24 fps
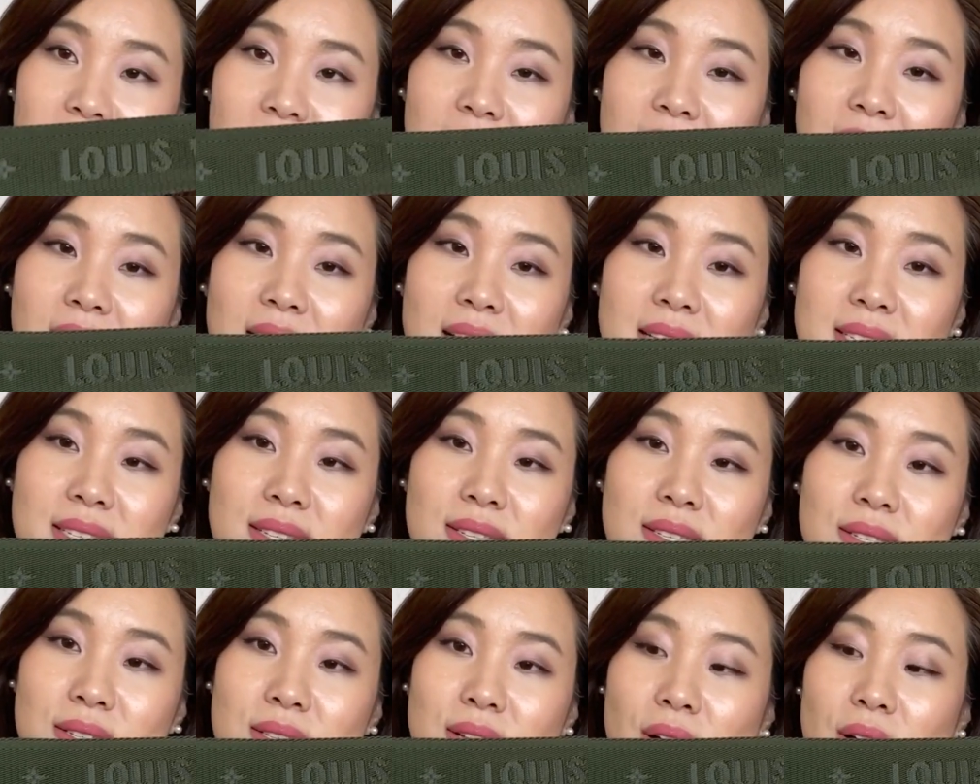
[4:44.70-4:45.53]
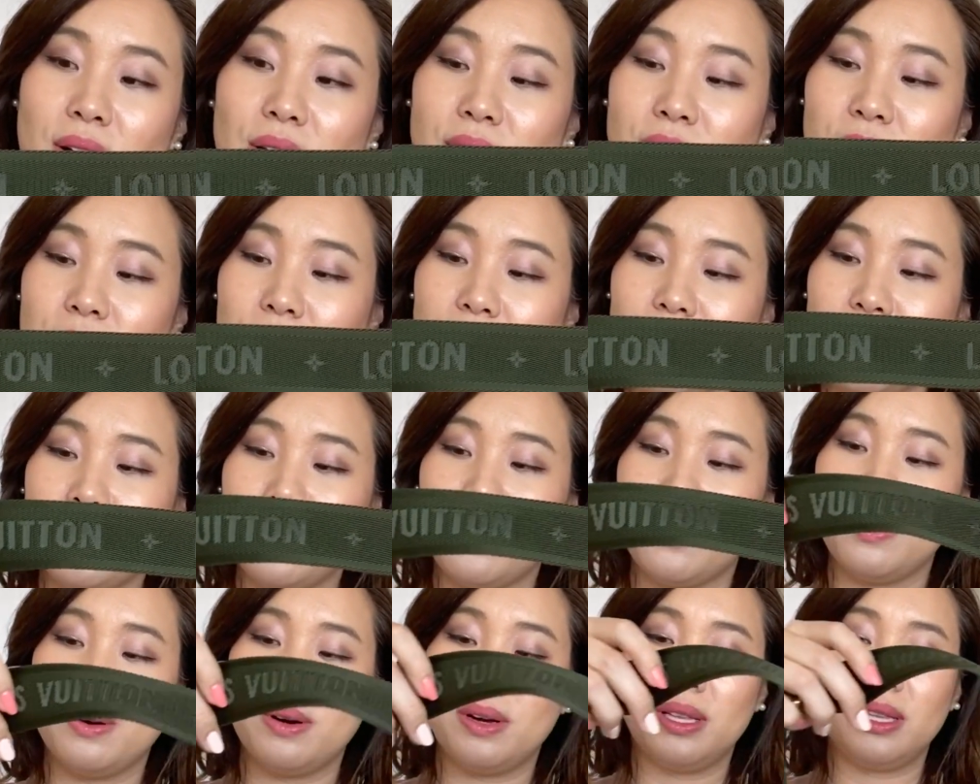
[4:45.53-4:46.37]
It has a star going
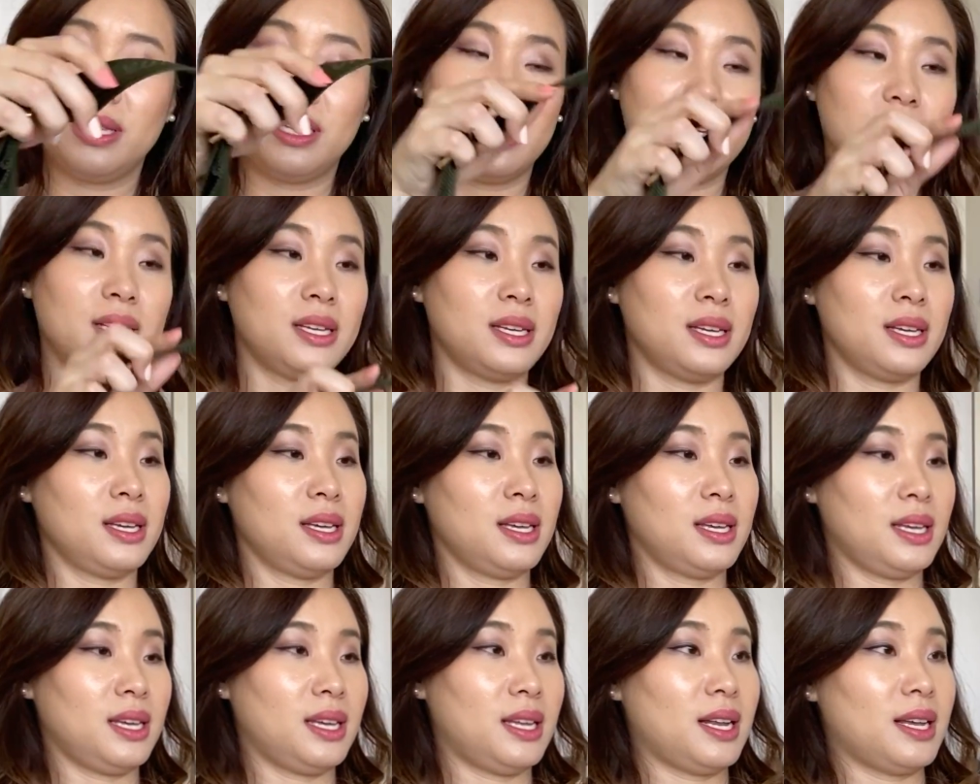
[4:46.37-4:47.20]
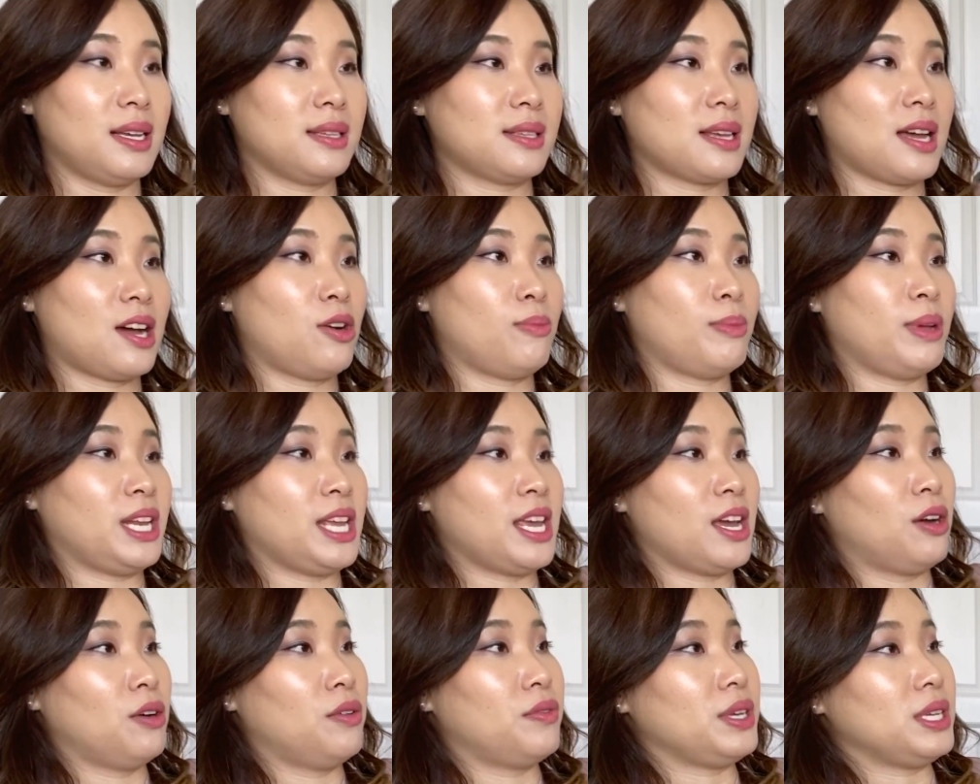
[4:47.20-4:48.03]
on. It has how many
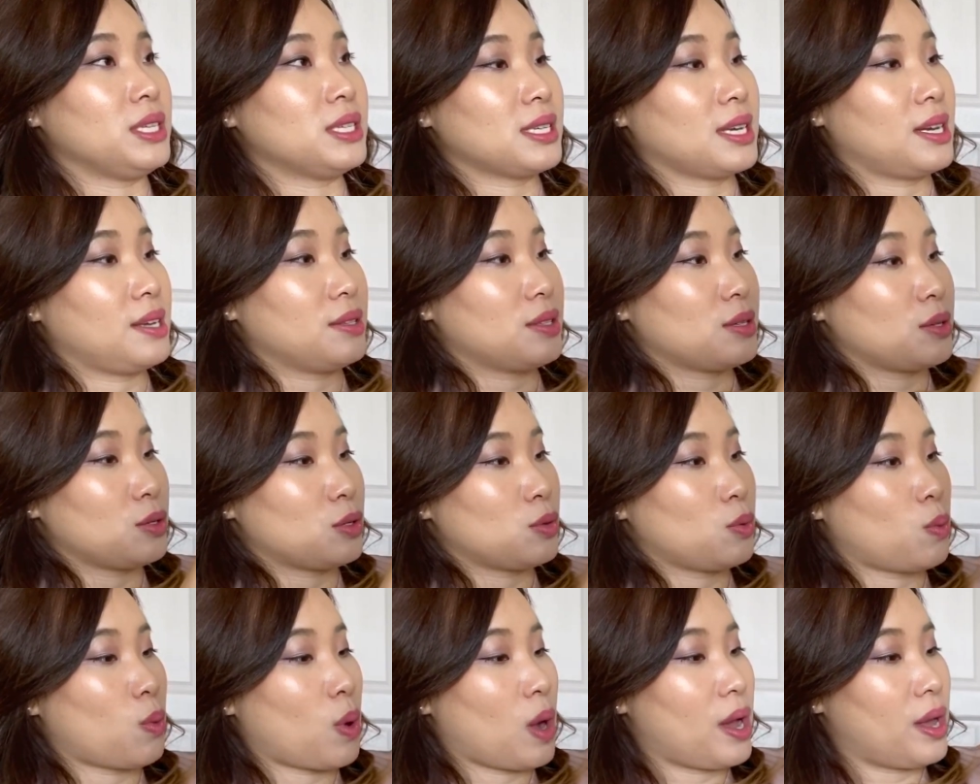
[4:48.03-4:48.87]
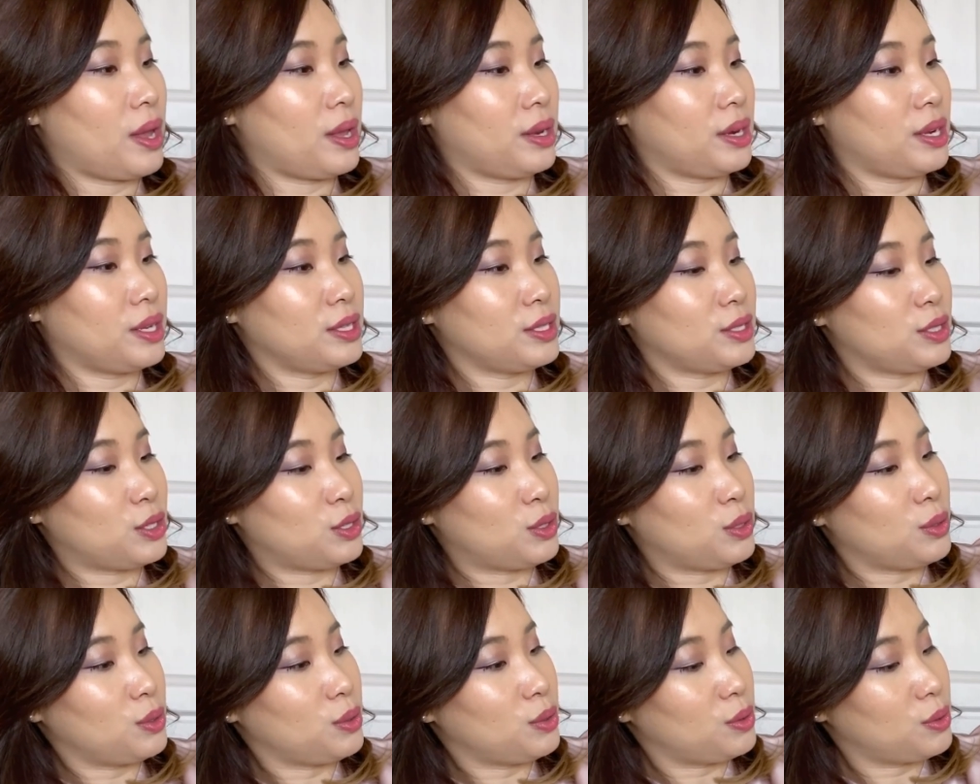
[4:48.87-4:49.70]
LV signs? So it's 1,
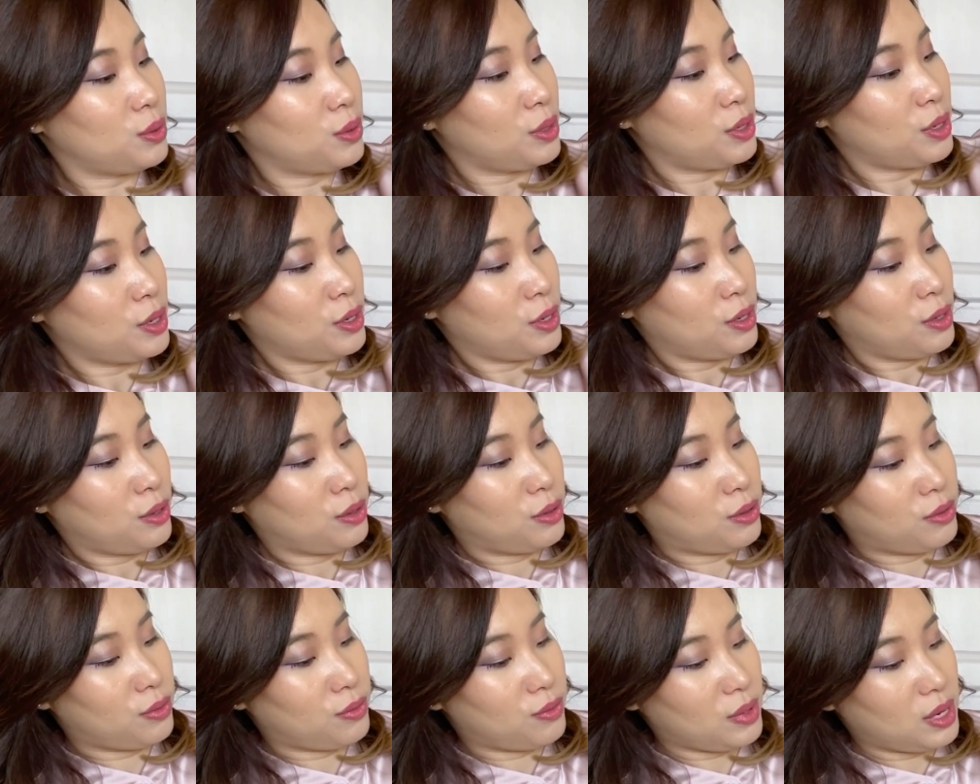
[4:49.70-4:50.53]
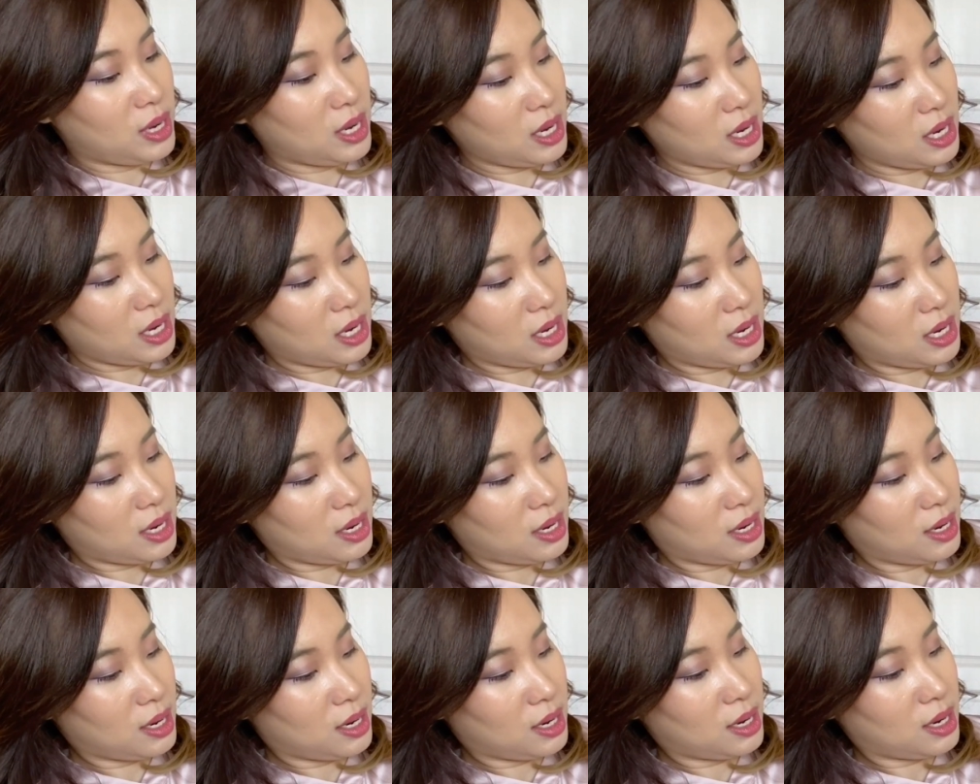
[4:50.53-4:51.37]
2, 3,
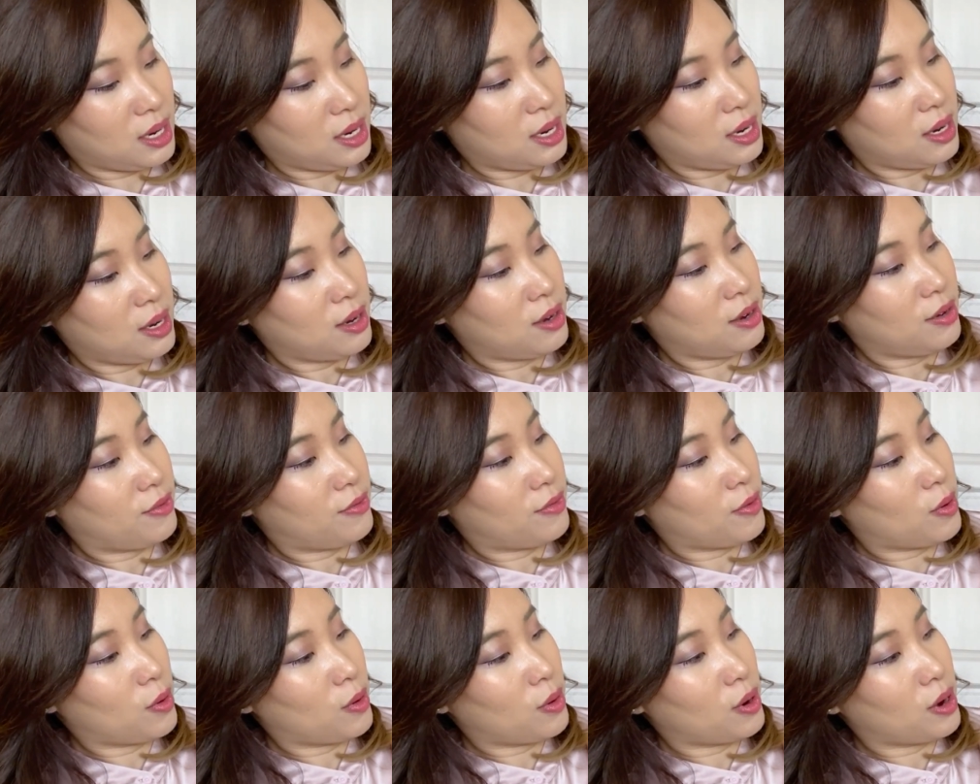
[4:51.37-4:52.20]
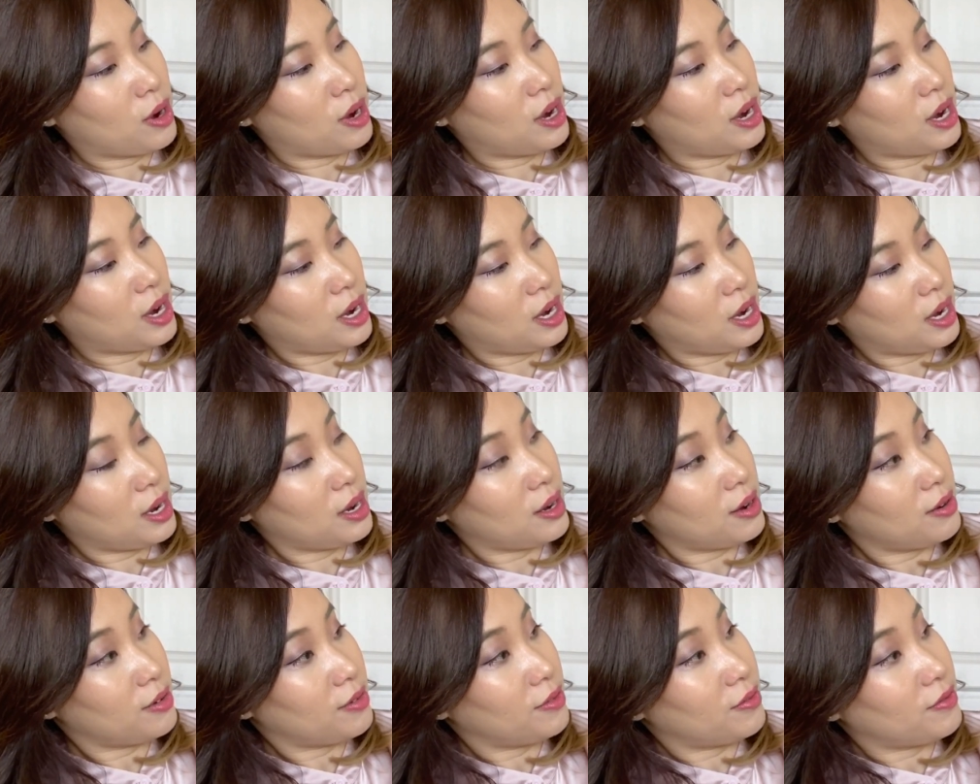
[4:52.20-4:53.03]
4,
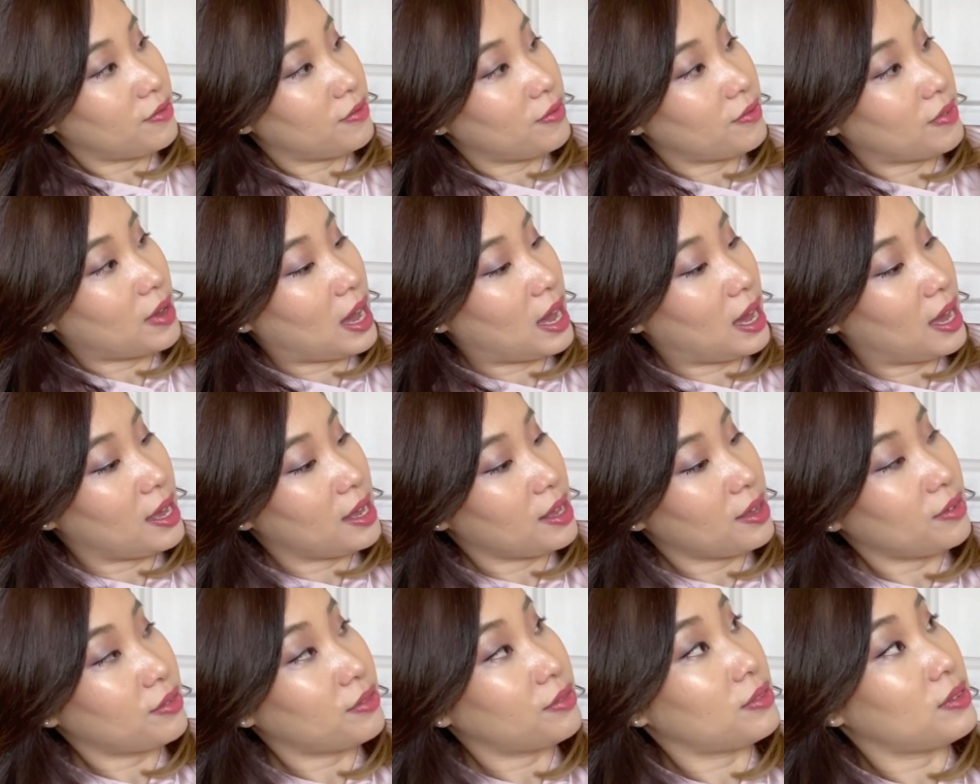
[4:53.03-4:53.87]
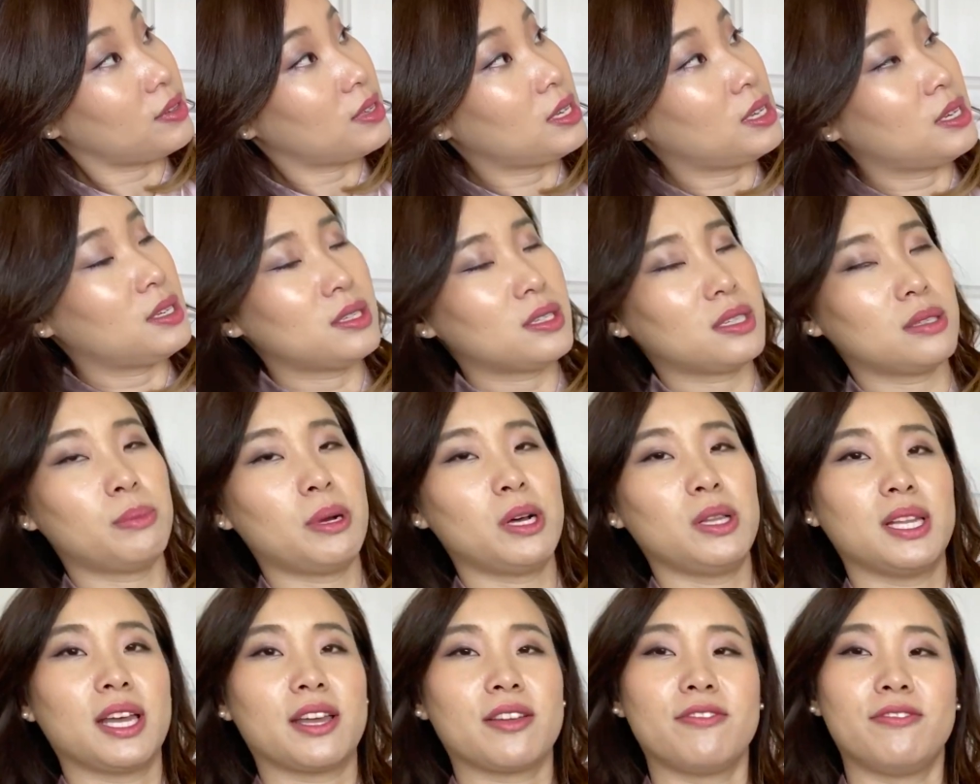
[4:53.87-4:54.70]
5. It's
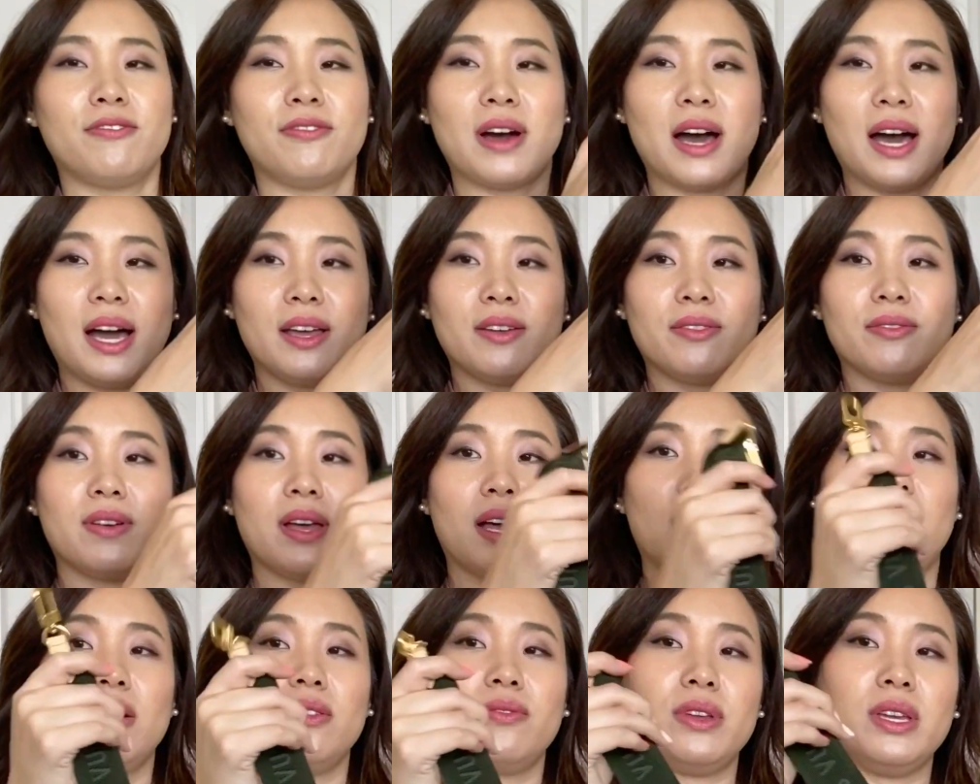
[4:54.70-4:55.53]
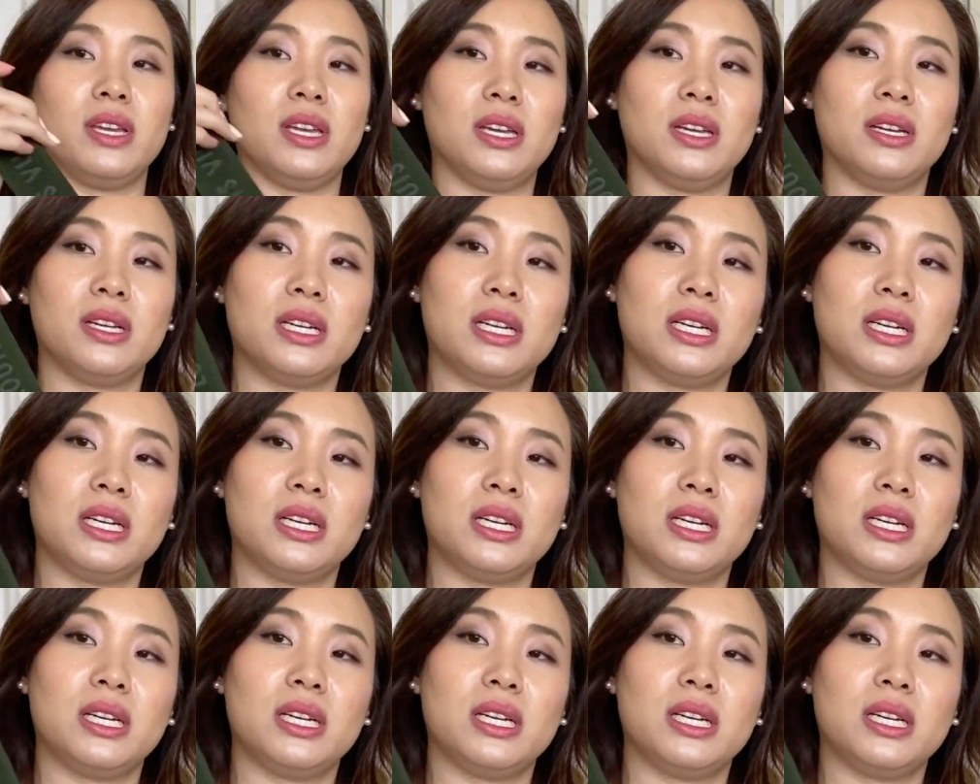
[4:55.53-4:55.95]
about like 5 LV